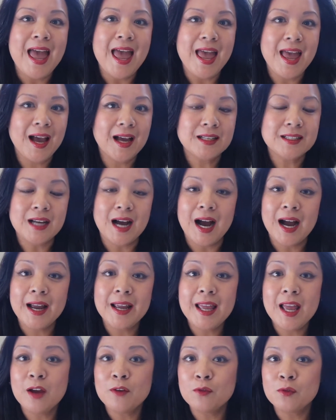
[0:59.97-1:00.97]
And I
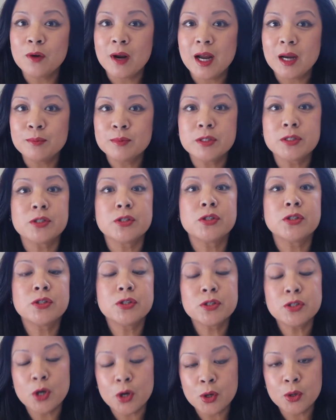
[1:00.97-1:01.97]
have wrapped
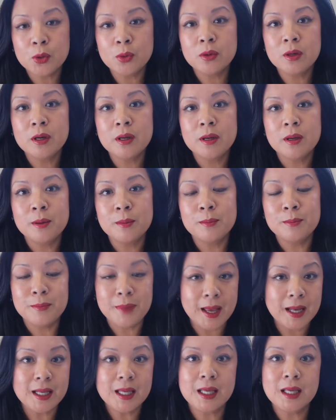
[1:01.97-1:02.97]
so
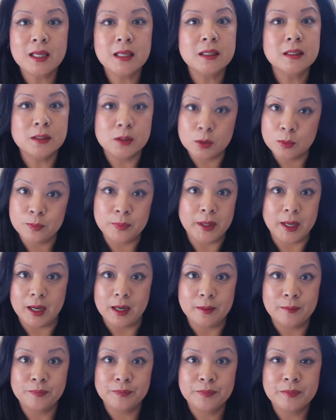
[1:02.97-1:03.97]
many
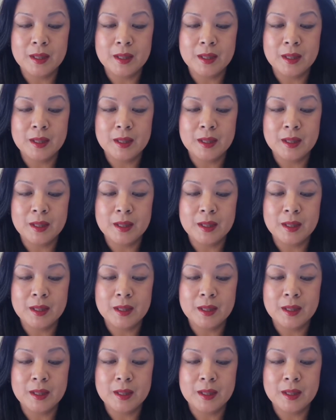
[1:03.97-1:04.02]
lumpia